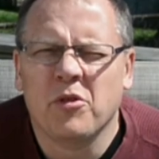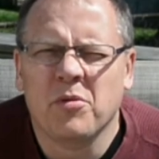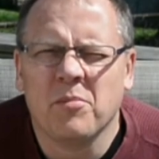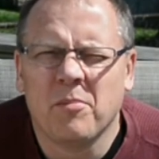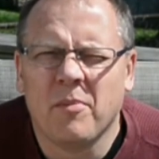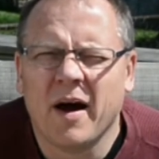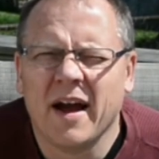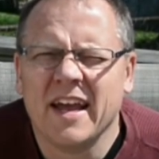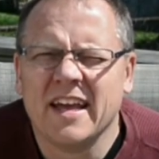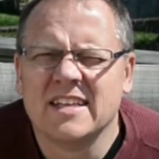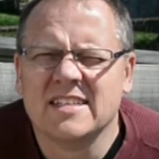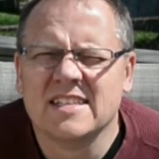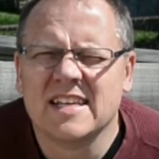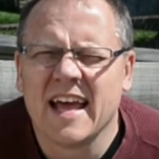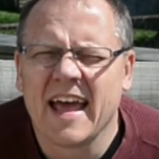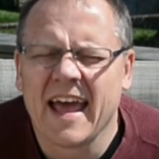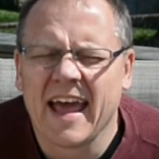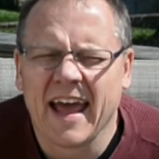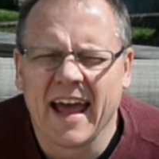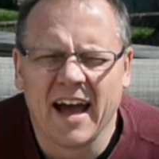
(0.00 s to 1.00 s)
mics
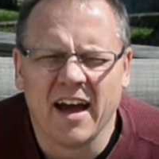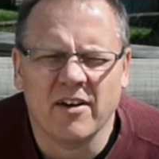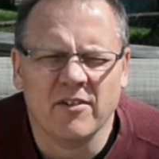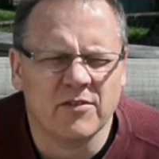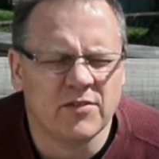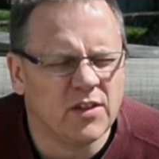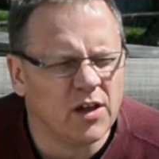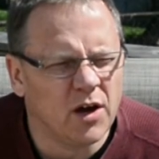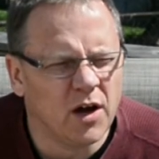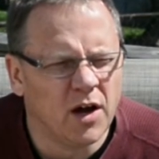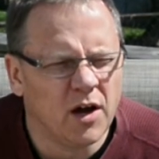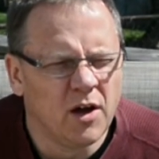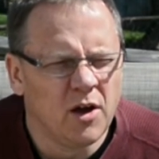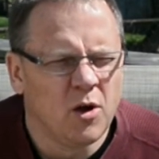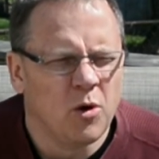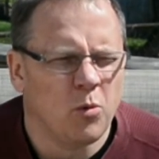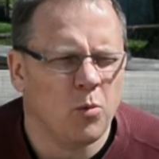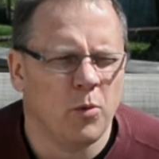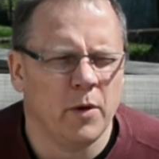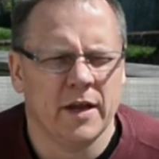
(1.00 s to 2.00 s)
have the
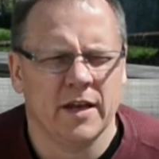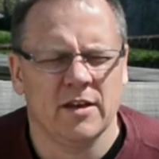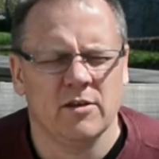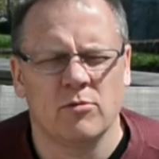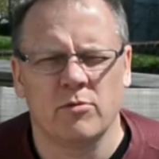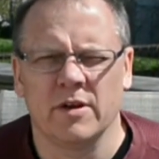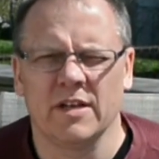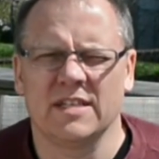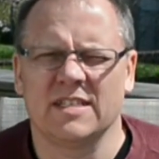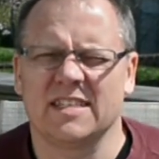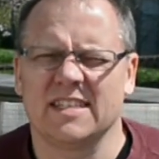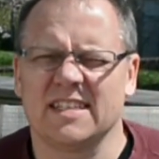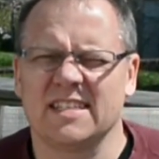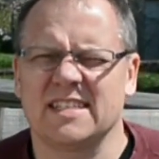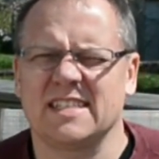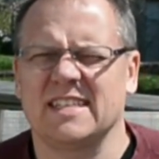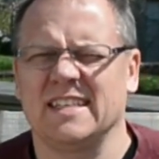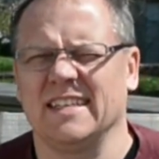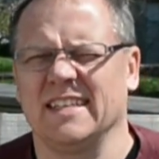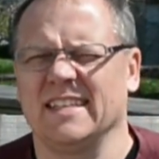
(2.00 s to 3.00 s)
wind
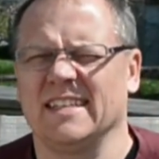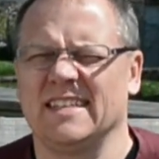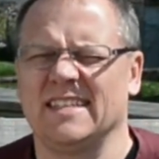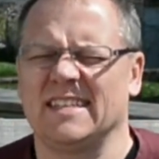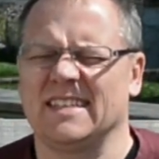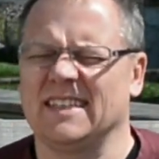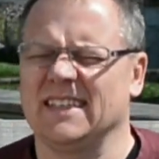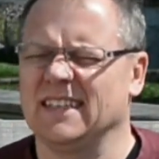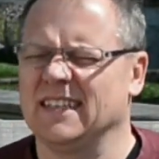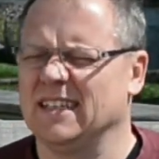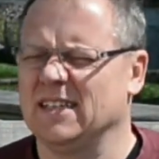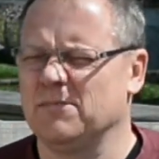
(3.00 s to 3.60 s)
resistant